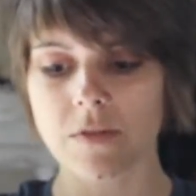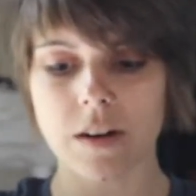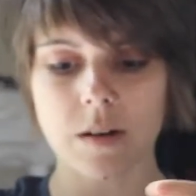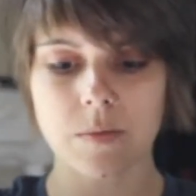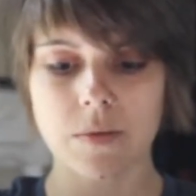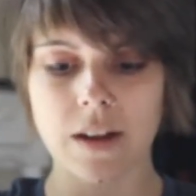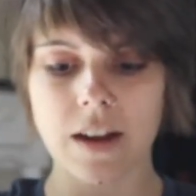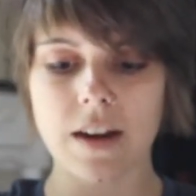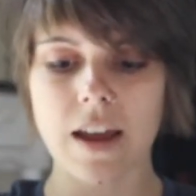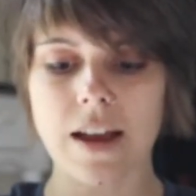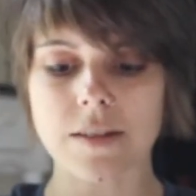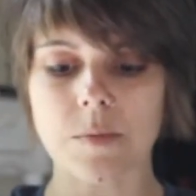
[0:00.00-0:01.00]
very plain.
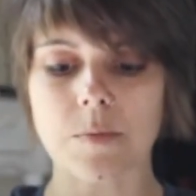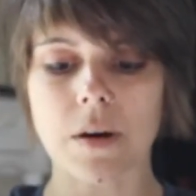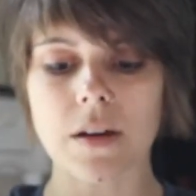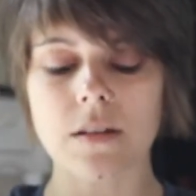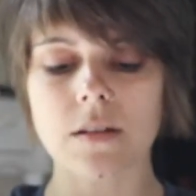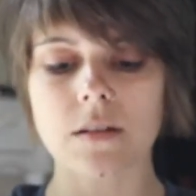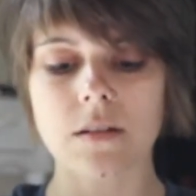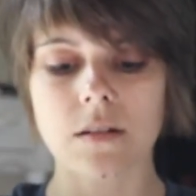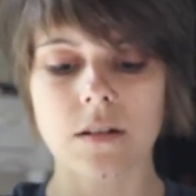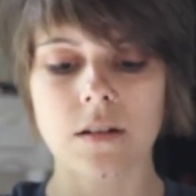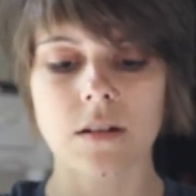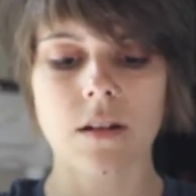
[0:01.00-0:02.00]
It has a button
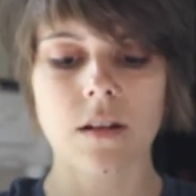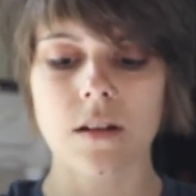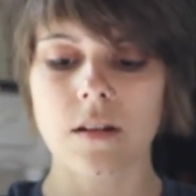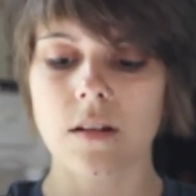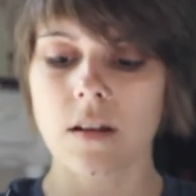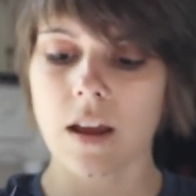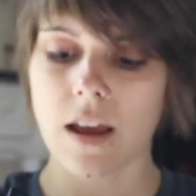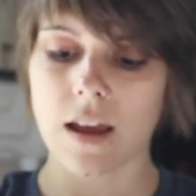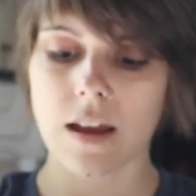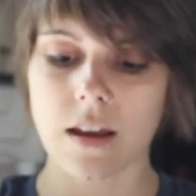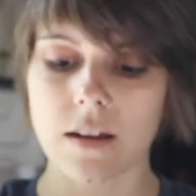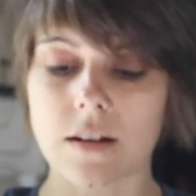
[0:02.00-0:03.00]

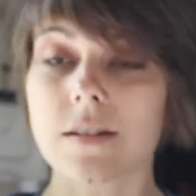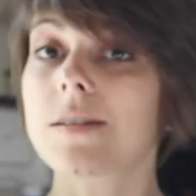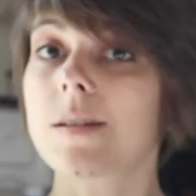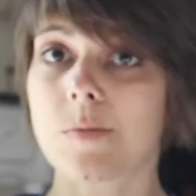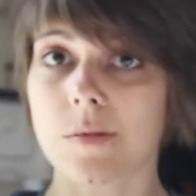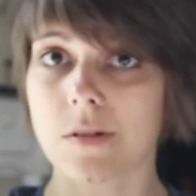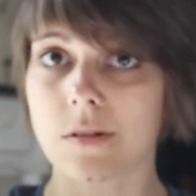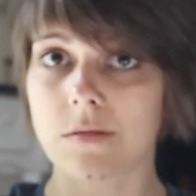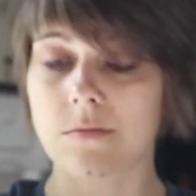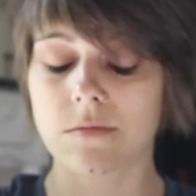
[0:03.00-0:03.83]
and a zipper.